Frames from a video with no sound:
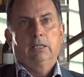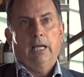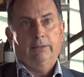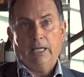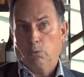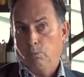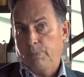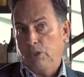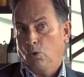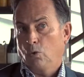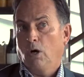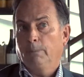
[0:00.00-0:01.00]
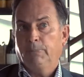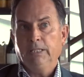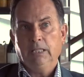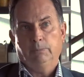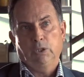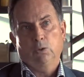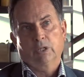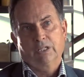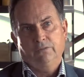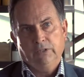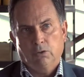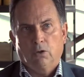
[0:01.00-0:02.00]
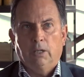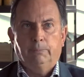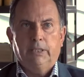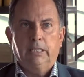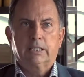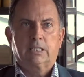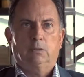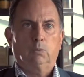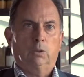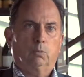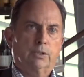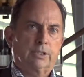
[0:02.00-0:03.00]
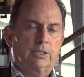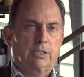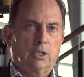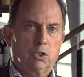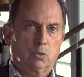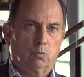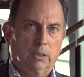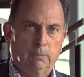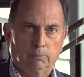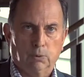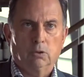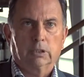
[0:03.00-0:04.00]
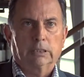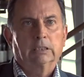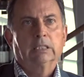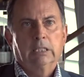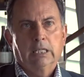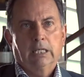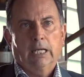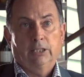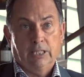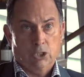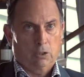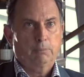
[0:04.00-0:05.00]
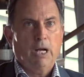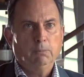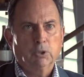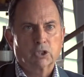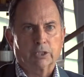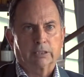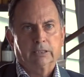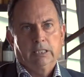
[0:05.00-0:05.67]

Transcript: And that will be your IP, but you're giving your IP to someone, whereas the social web and blogging and digital publishing